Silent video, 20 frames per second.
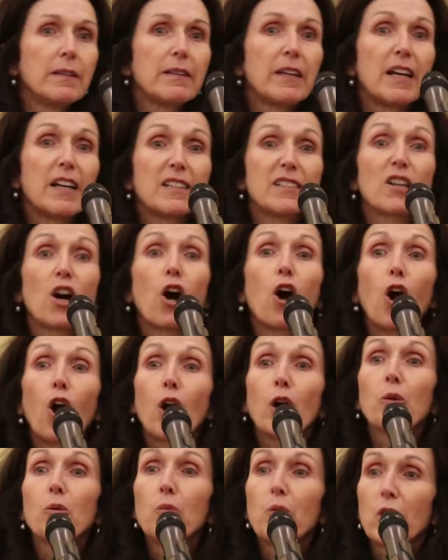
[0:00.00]
that it's
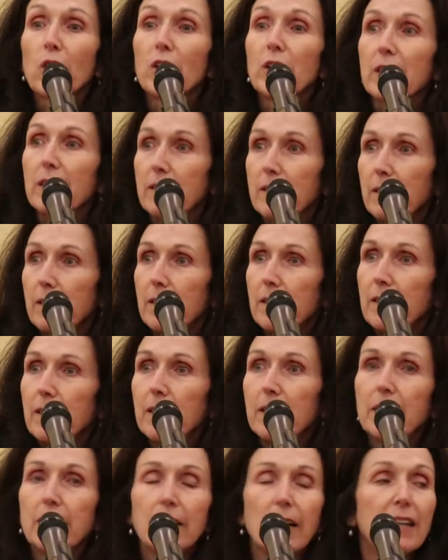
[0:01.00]
our work
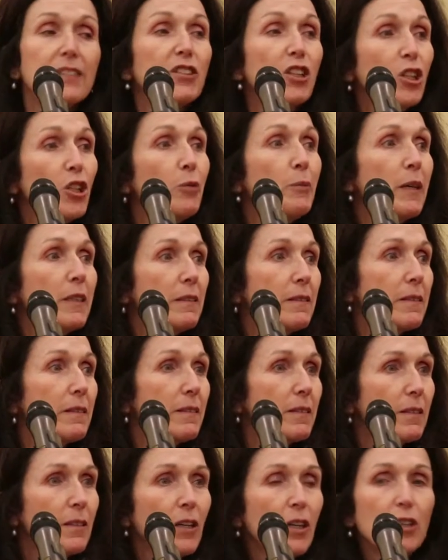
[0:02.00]
as
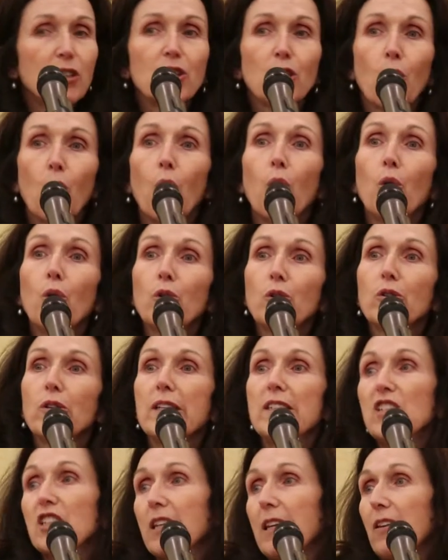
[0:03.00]
humans to
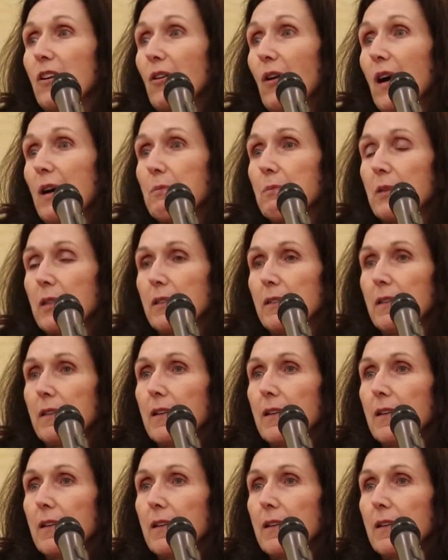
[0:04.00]
hold each other up.